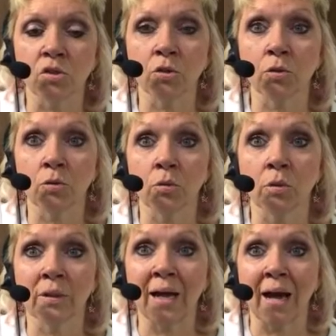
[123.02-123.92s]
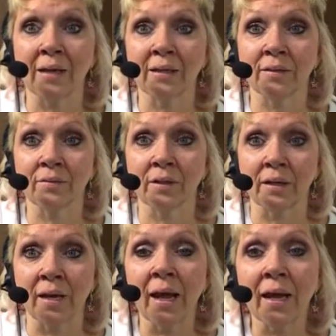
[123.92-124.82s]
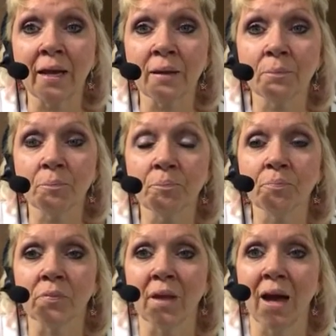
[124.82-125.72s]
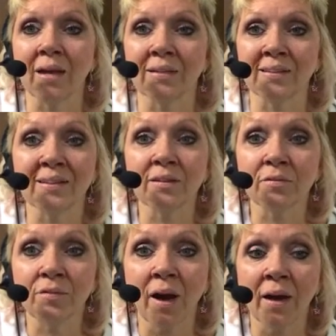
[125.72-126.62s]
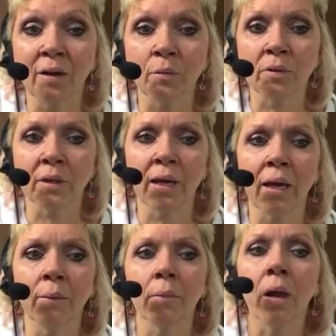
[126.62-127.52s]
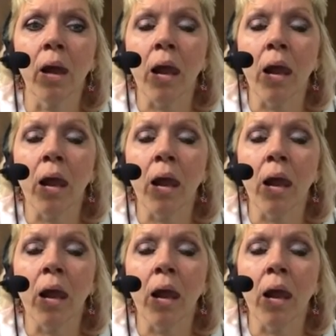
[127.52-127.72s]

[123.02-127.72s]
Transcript: to not give it a name, not dignify it with a name.